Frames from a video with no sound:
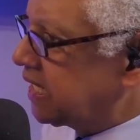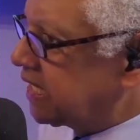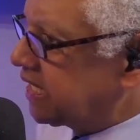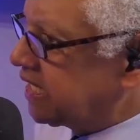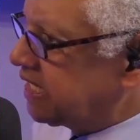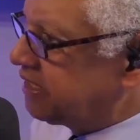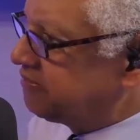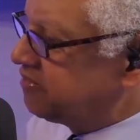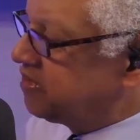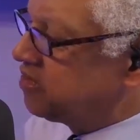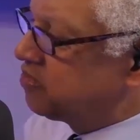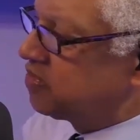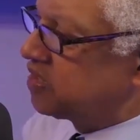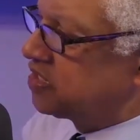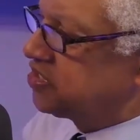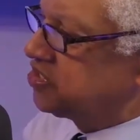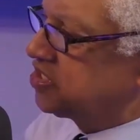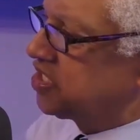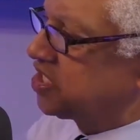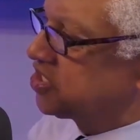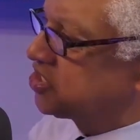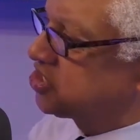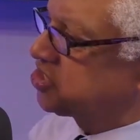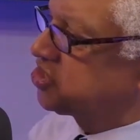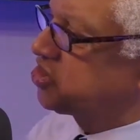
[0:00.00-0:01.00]
If you were
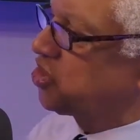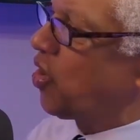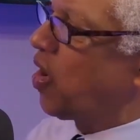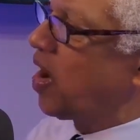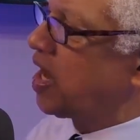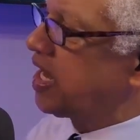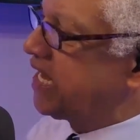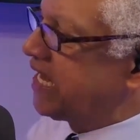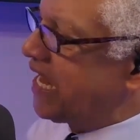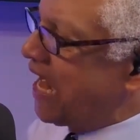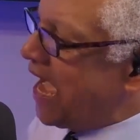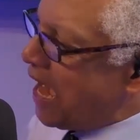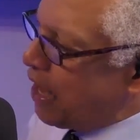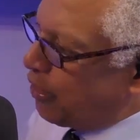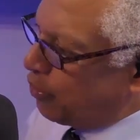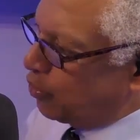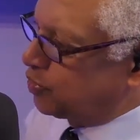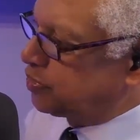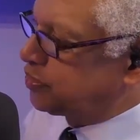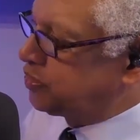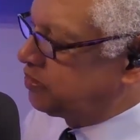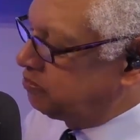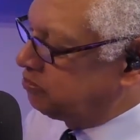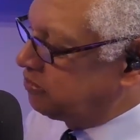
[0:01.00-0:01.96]
just starting out